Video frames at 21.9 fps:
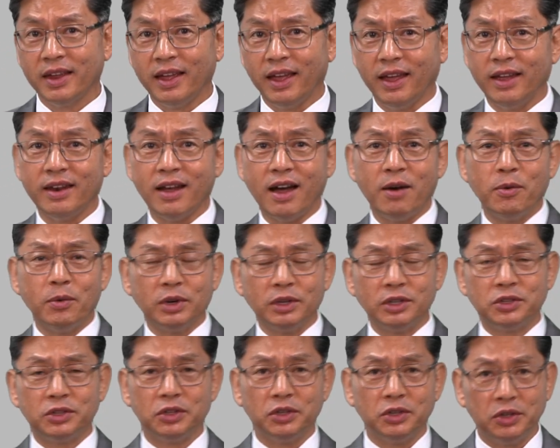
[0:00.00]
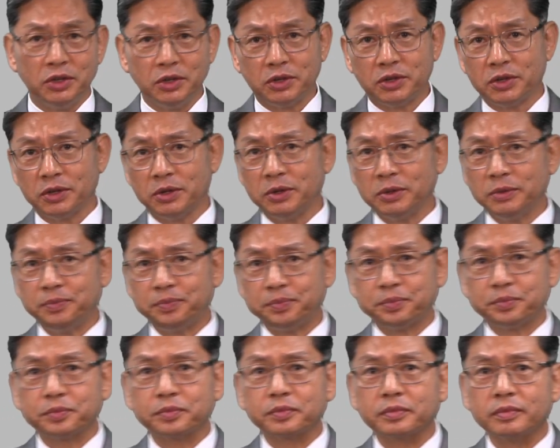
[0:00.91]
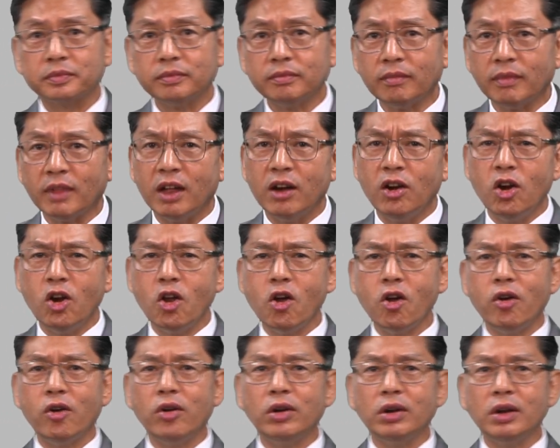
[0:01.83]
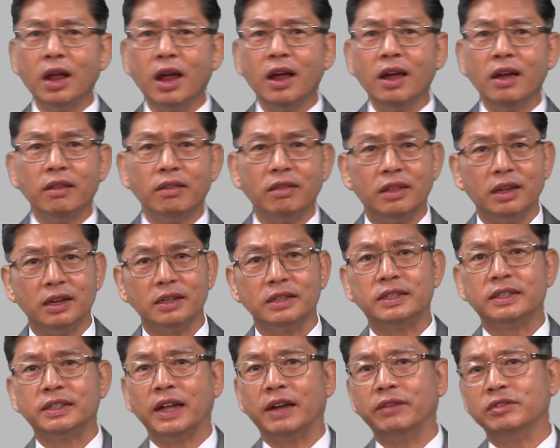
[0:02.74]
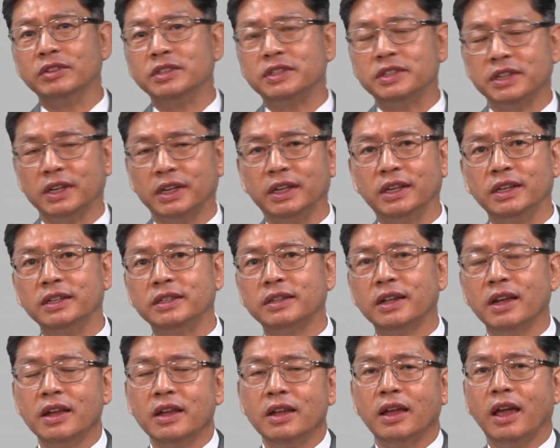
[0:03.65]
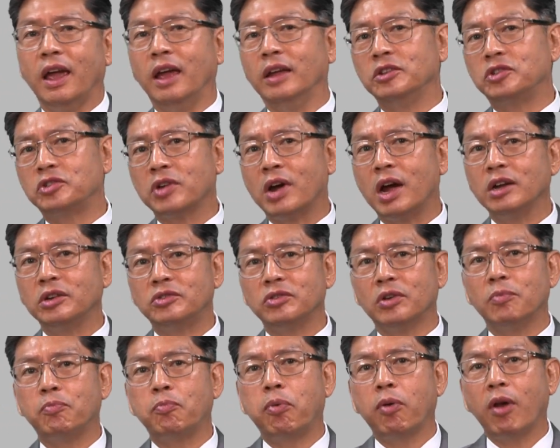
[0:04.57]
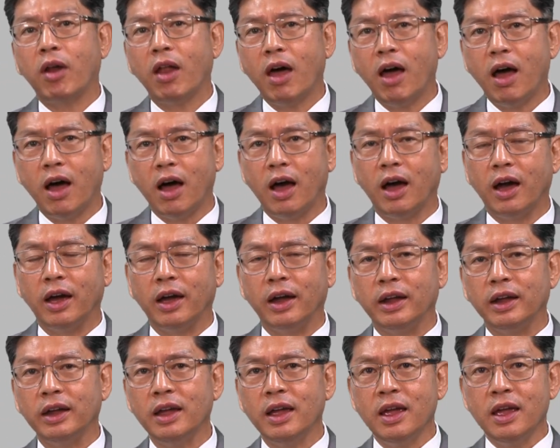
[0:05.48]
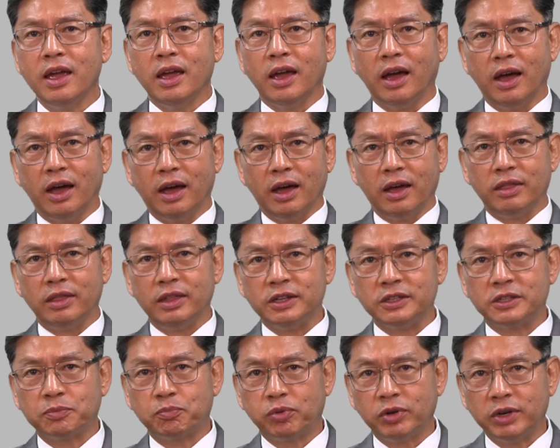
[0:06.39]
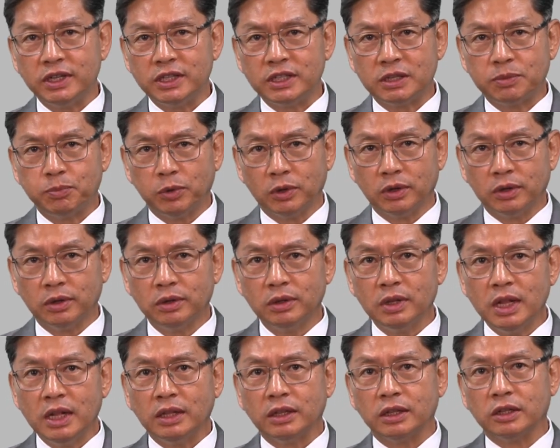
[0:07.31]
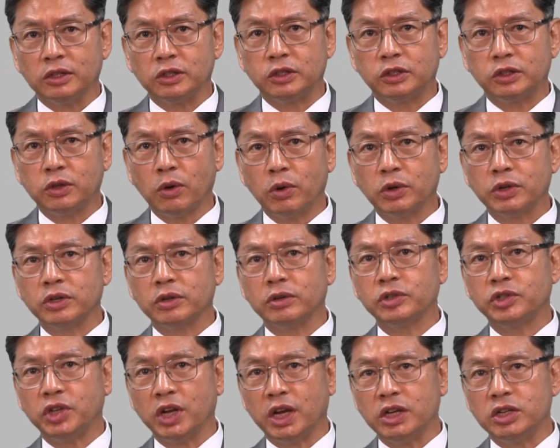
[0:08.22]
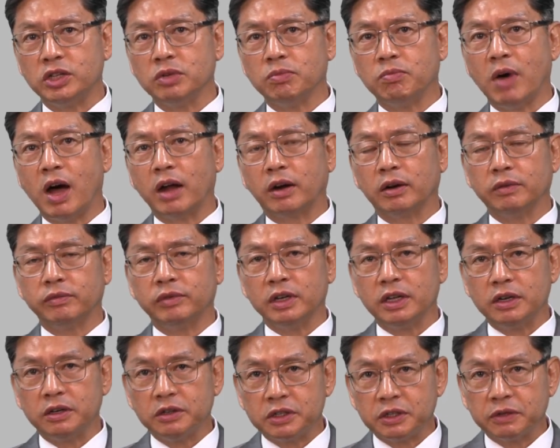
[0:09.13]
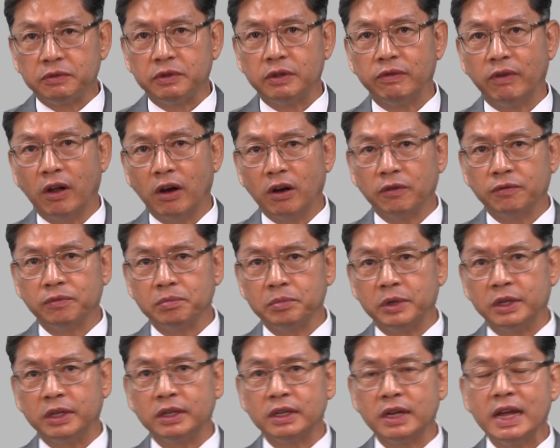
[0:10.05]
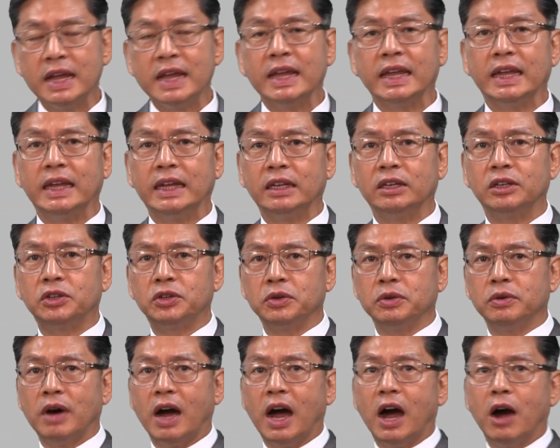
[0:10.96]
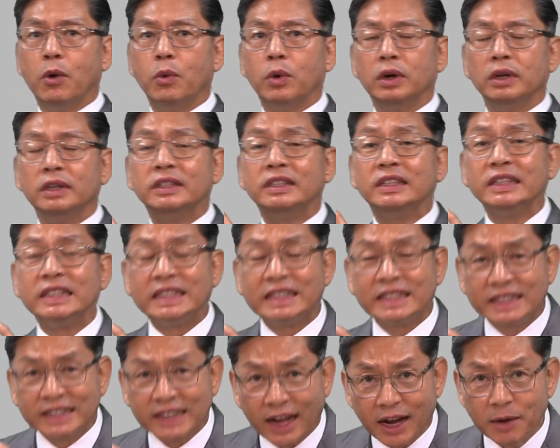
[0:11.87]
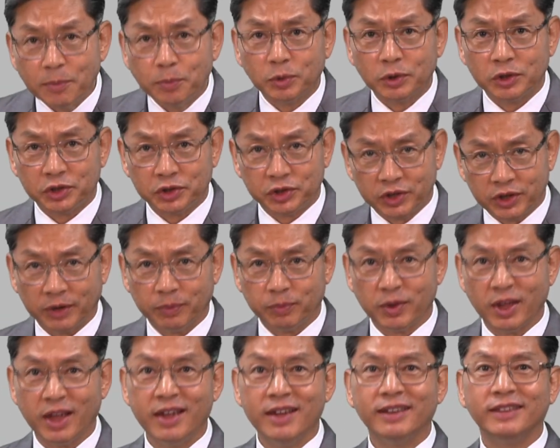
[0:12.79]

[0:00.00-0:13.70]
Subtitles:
And I want you to learn these 7 C's and try to apply this principle, the social change model of leadership development, into our discipleship